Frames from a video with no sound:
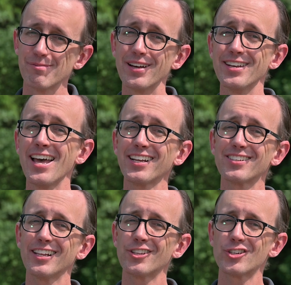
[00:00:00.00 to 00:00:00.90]
But
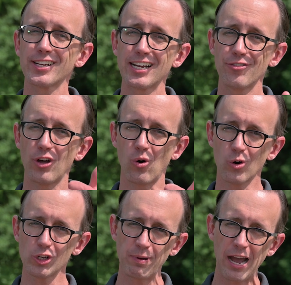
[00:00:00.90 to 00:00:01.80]
next, let's check out the
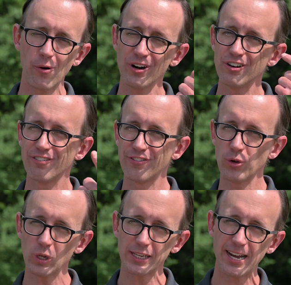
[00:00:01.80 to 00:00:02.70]
horsepower,
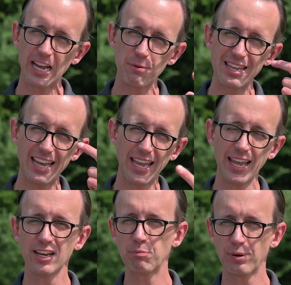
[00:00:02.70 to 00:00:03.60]
fuel economy,
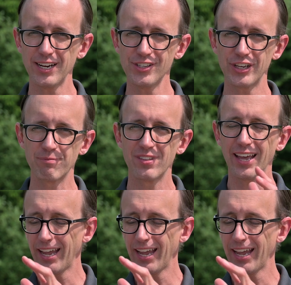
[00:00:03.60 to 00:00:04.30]
and pricing,